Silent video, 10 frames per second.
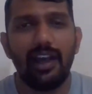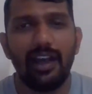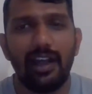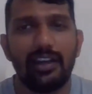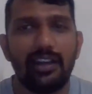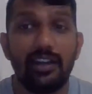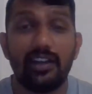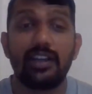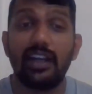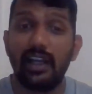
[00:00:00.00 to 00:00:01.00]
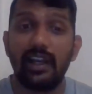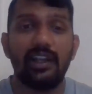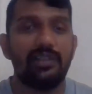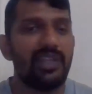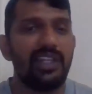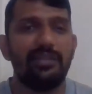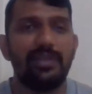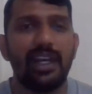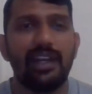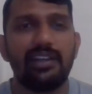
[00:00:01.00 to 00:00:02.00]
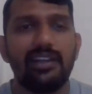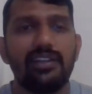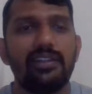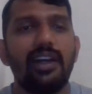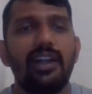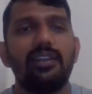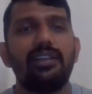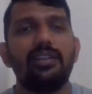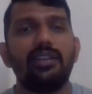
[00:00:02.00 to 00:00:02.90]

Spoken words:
and it has a great meaning behind it that